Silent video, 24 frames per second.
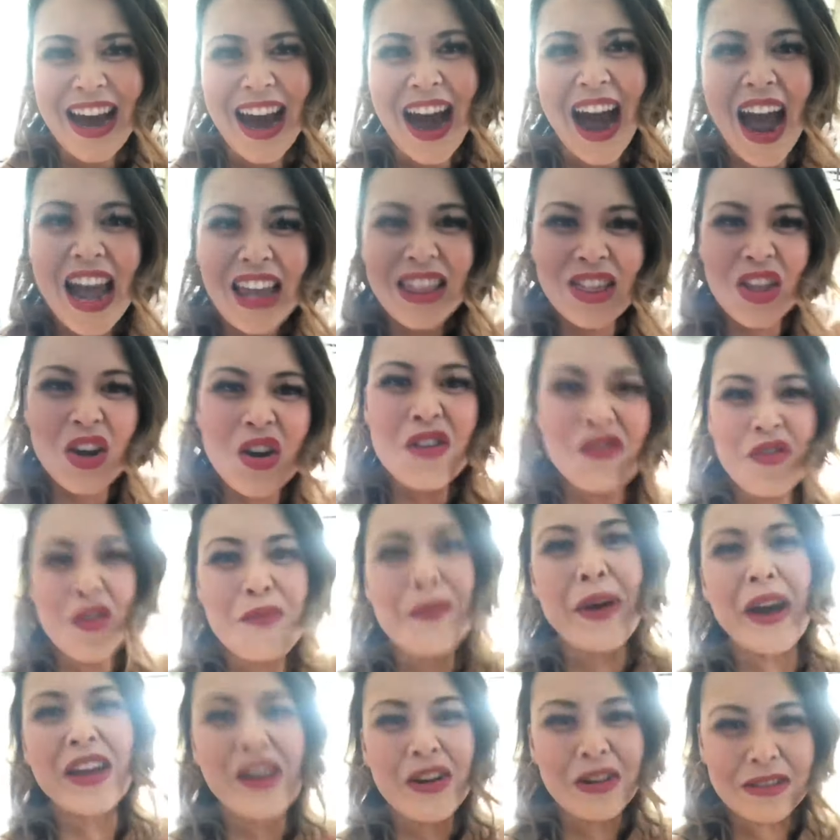I learn from
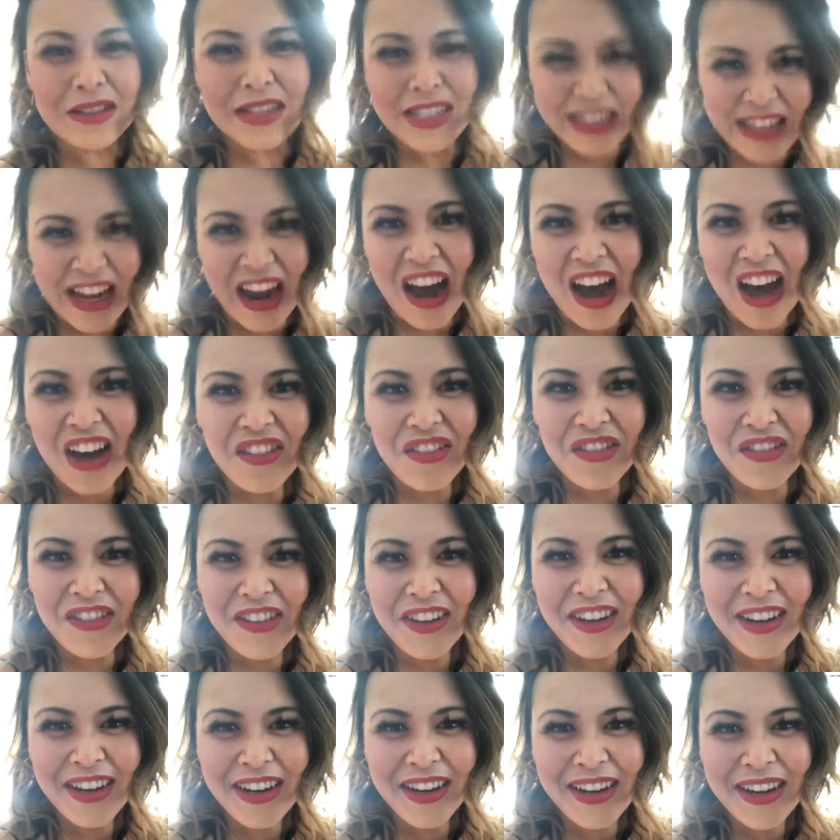my own stuff
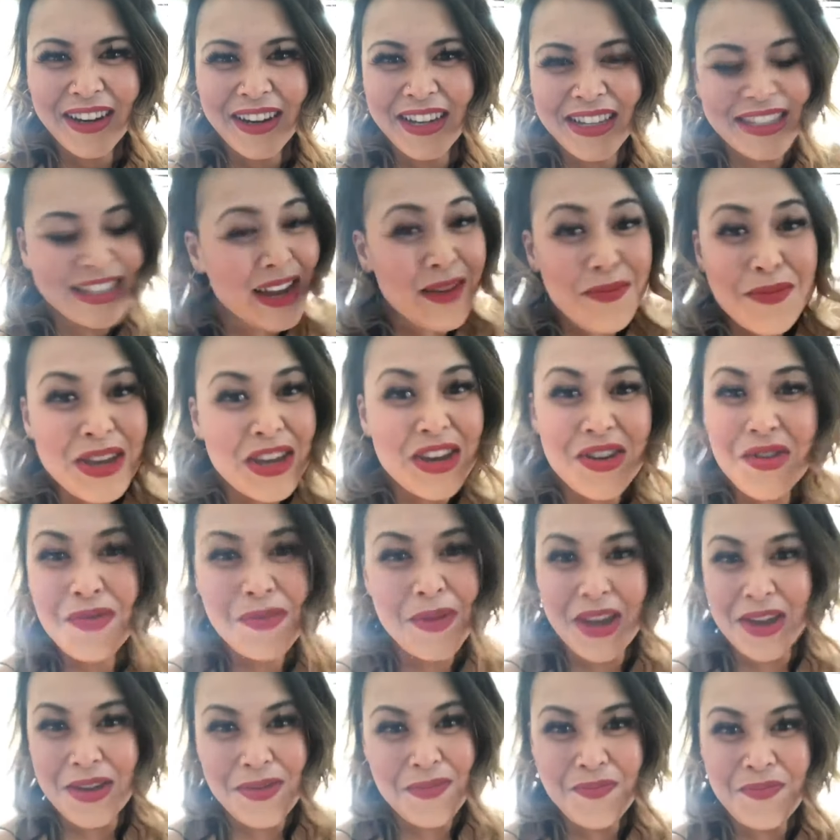because I'm
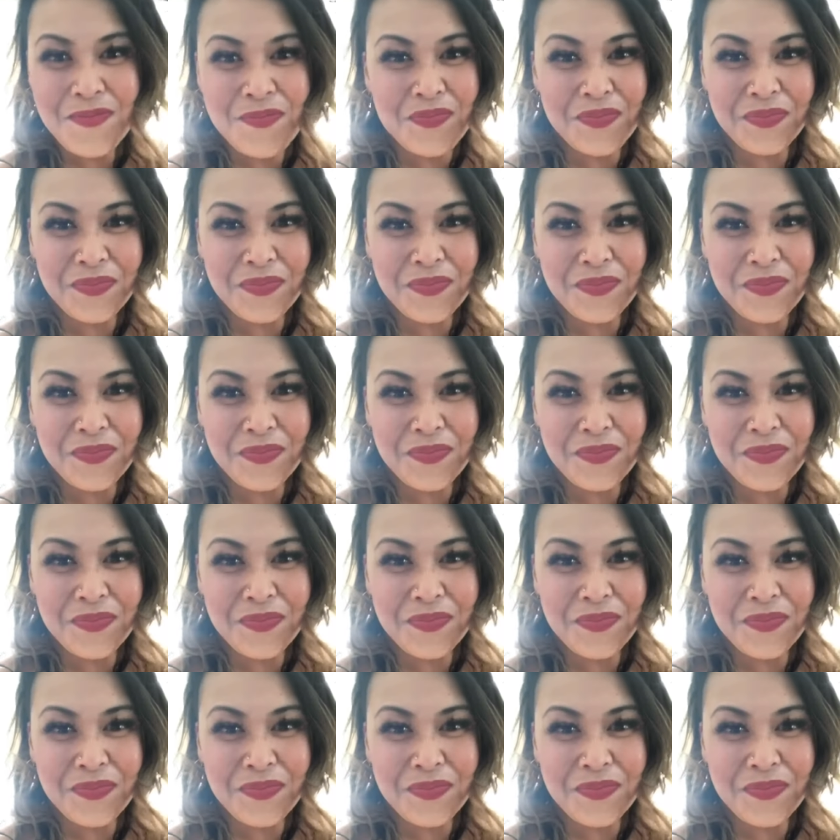human.